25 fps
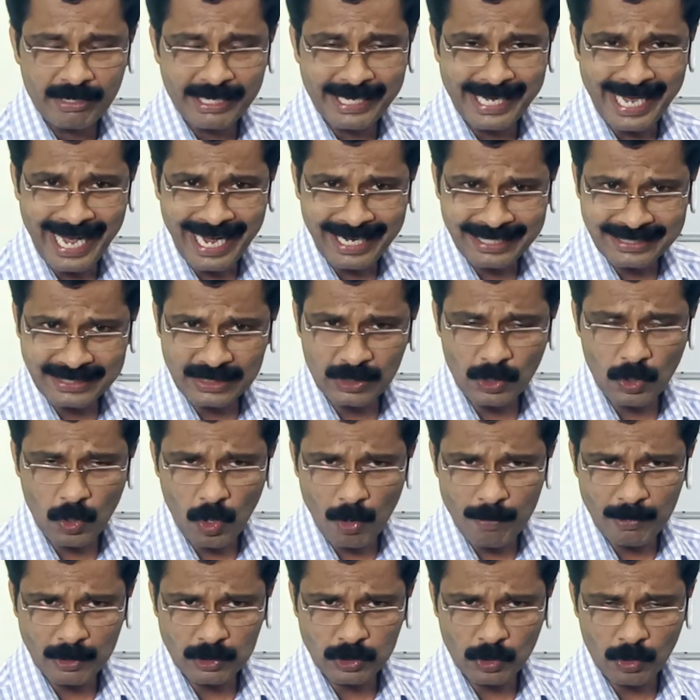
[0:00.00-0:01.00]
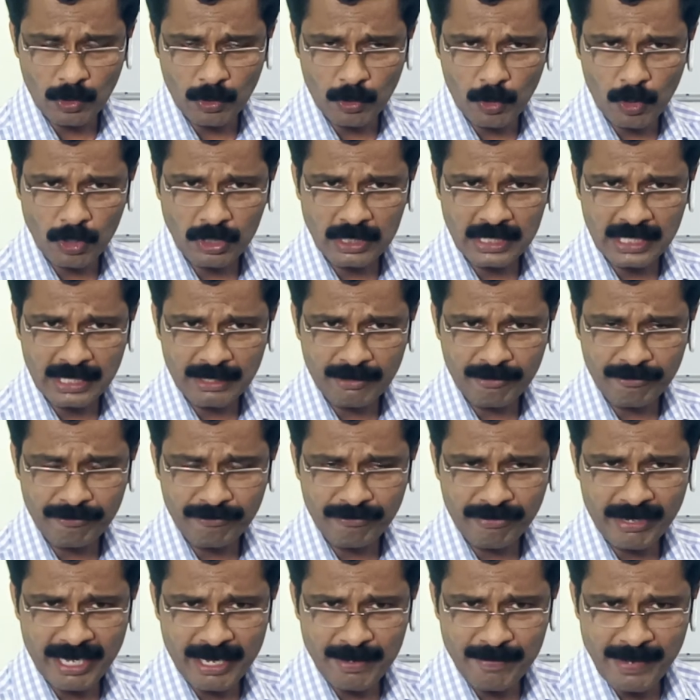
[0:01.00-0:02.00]
X chromosome, or the
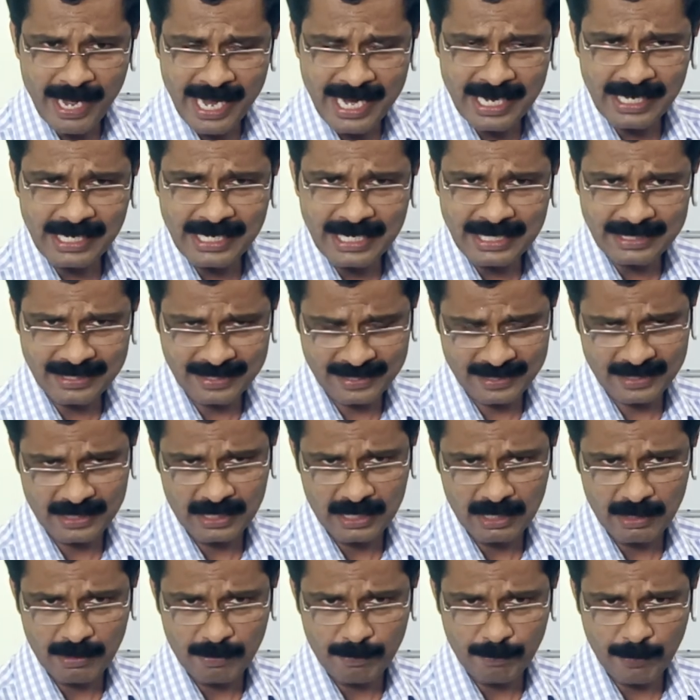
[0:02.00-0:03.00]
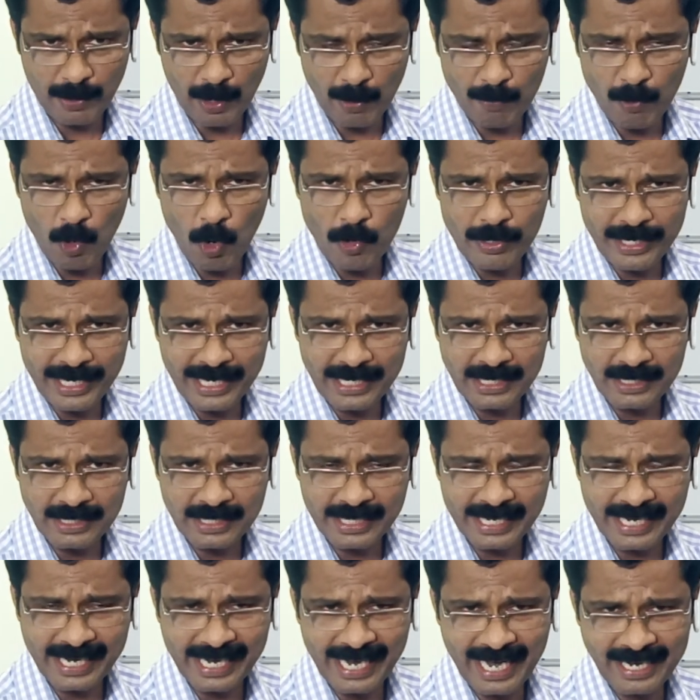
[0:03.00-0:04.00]
femaleness promoting
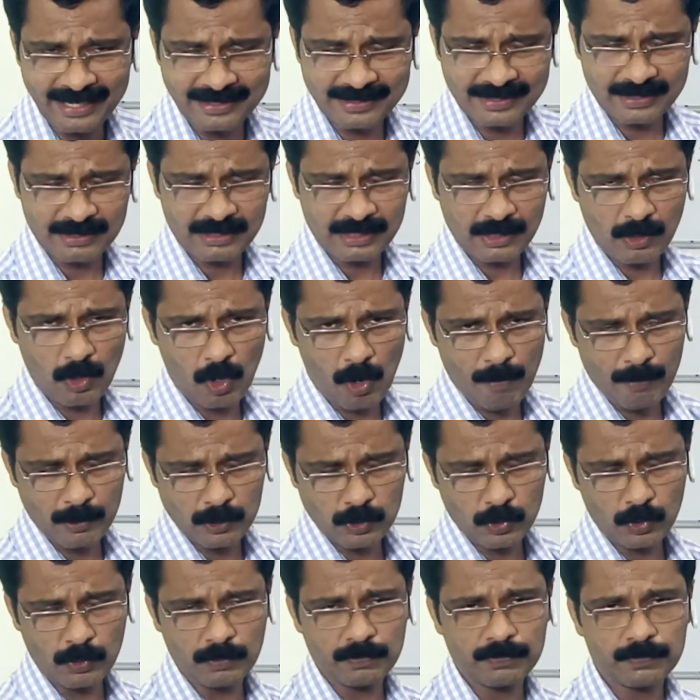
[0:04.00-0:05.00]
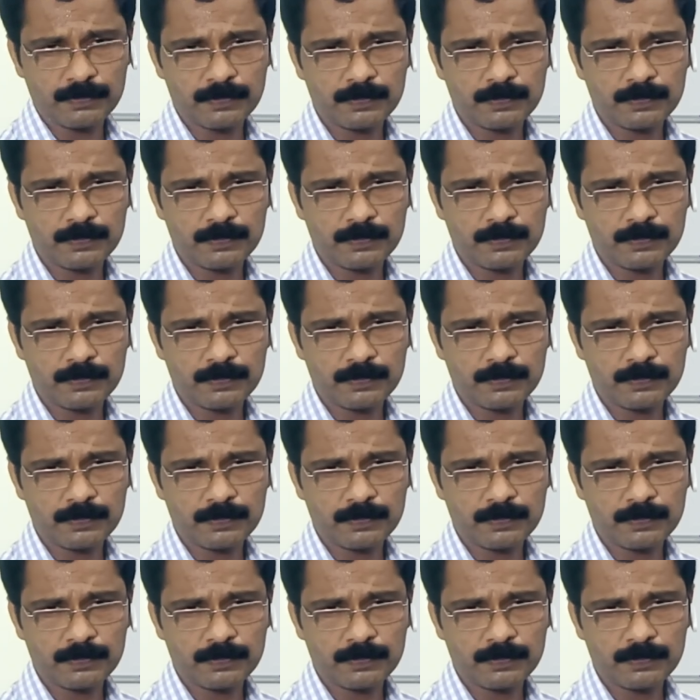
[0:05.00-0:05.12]
X chromosome.